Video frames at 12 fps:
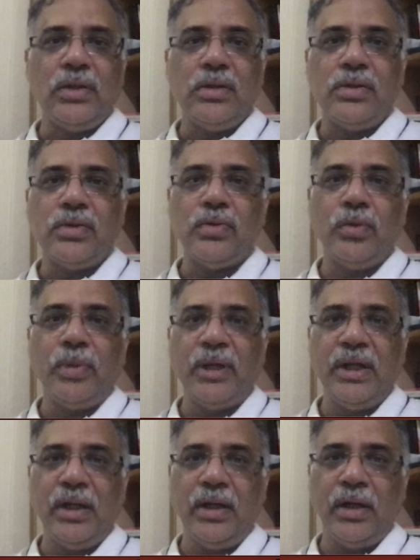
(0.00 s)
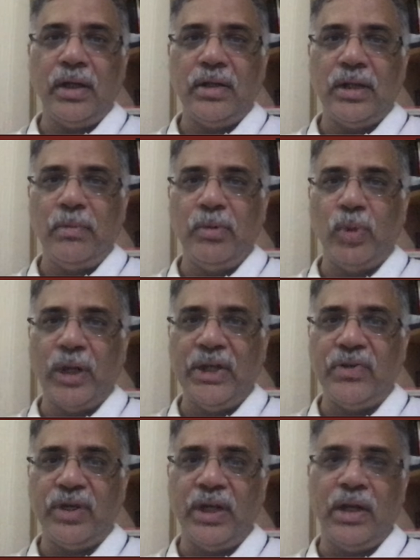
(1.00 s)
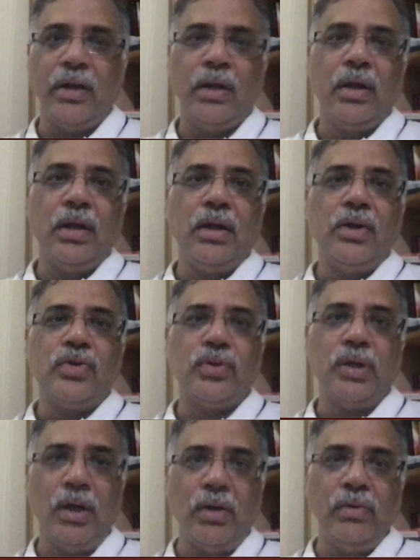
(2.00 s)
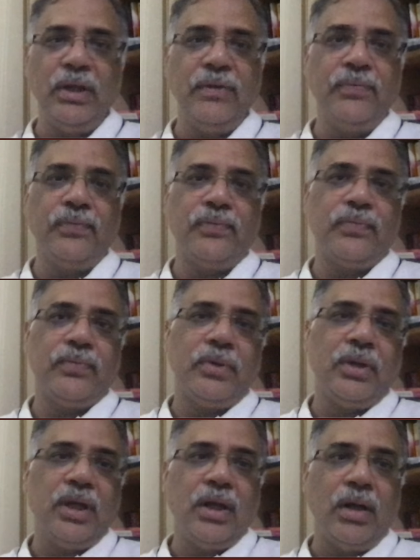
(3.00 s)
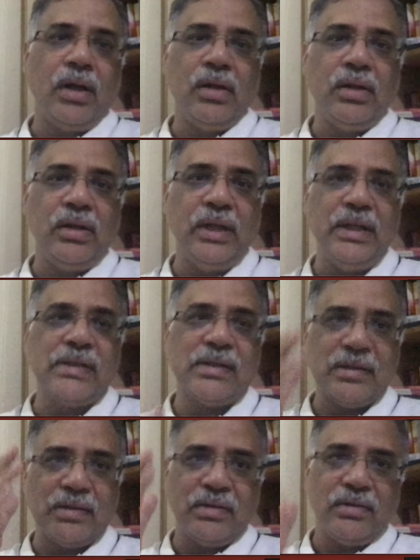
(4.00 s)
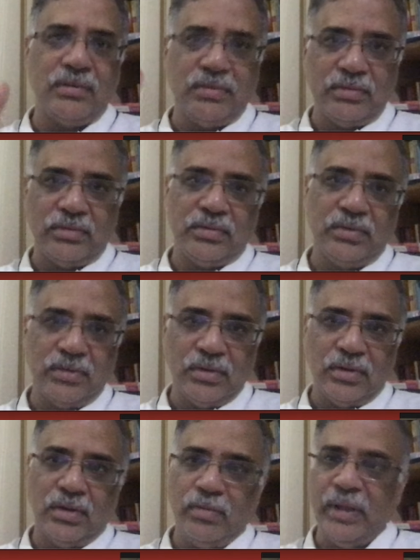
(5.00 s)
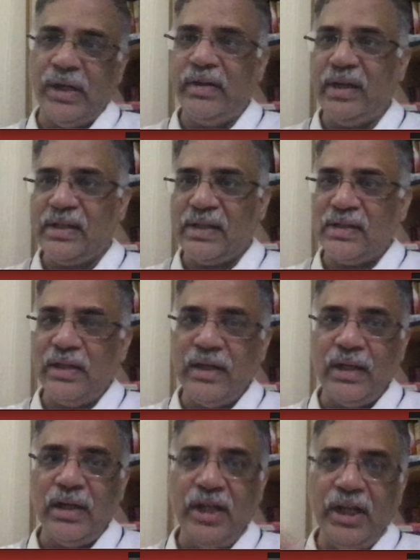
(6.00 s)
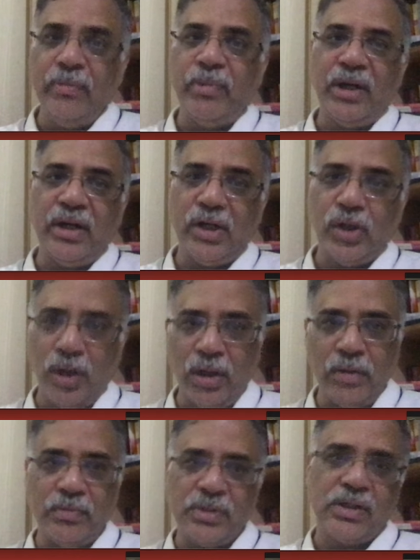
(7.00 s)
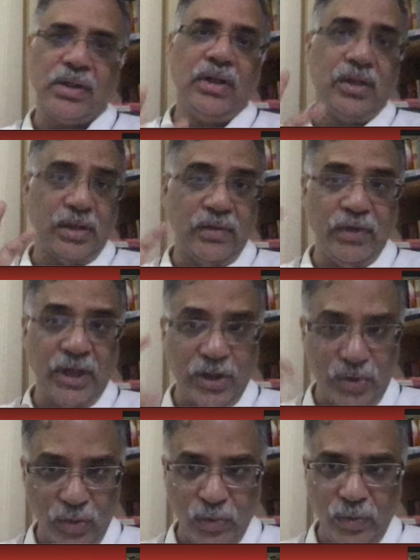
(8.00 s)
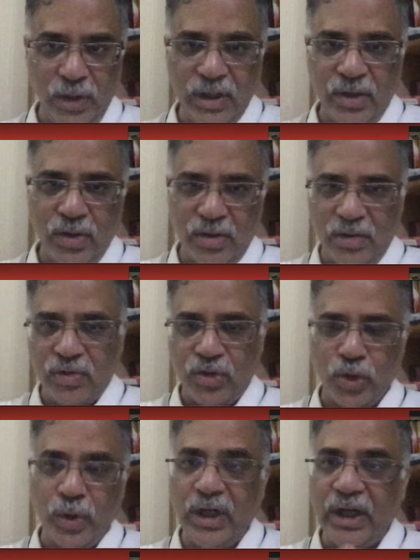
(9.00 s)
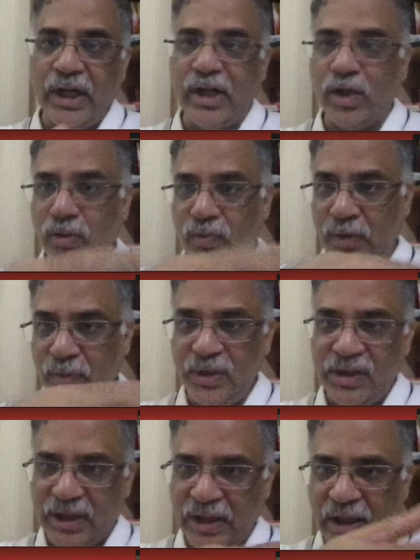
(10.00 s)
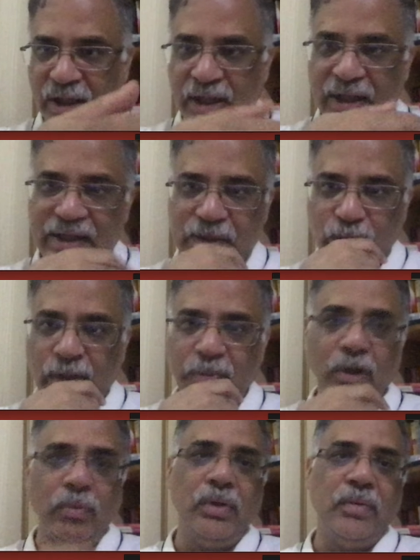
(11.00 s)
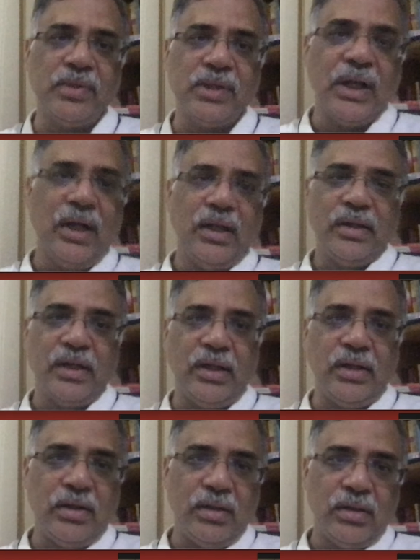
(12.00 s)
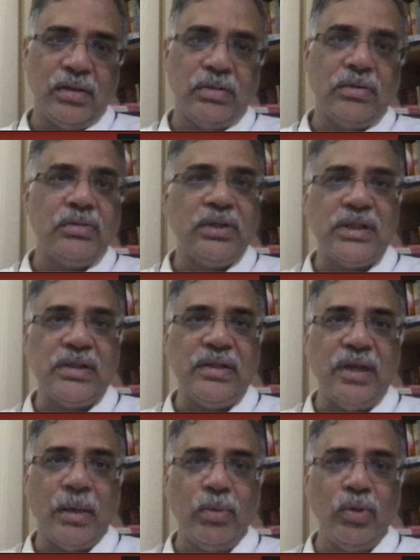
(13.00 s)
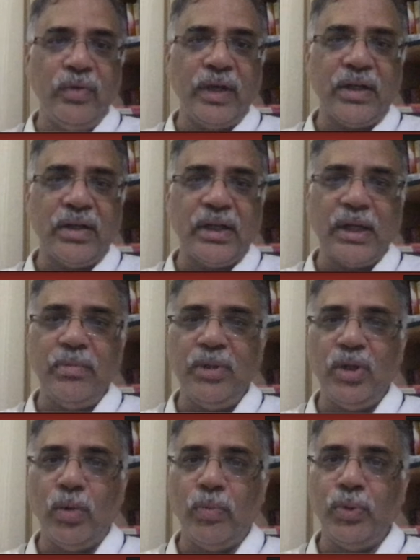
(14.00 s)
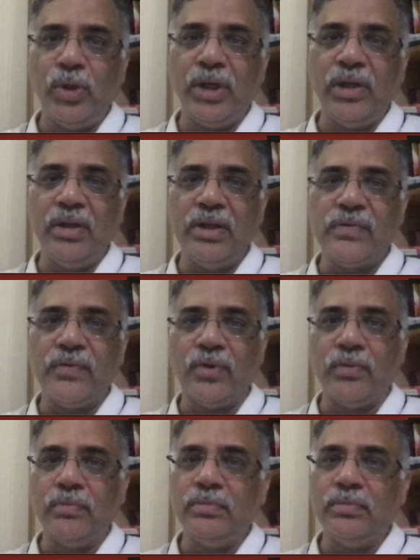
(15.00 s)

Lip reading: So but here there will be y train. So now if this matrix has linearly independent columns, then we can we'll show it later on when we study least square problems, that this w vector can be computed in this form